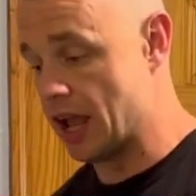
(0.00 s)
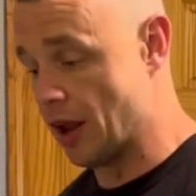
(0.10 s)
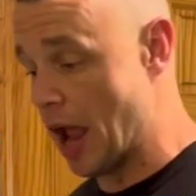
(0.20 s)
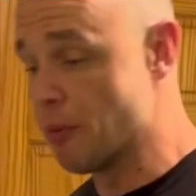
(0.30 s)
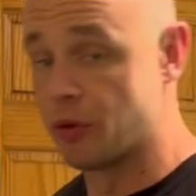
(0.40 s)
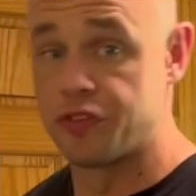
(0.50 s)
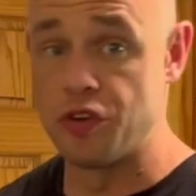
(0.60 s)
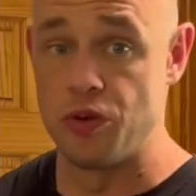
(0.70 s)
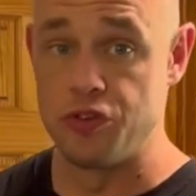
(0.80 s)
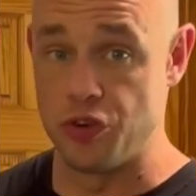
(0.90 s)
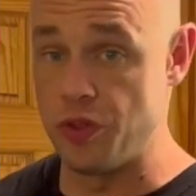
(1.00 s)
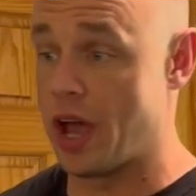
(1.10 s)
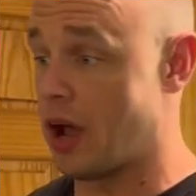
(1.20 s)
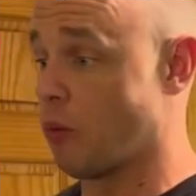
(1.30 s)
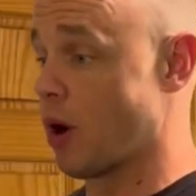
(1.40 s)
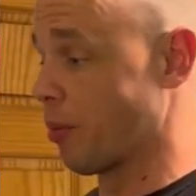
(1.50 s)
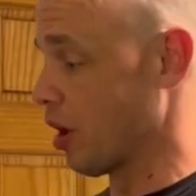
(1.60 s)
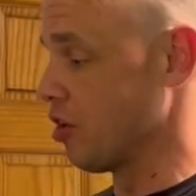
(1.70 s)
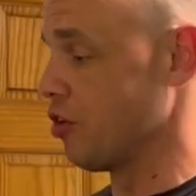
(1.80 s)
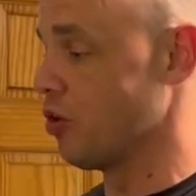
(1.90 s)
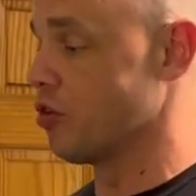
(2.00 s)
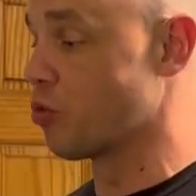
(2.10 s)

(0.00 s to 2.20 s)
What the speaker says: able to do that, what I'm gonna do is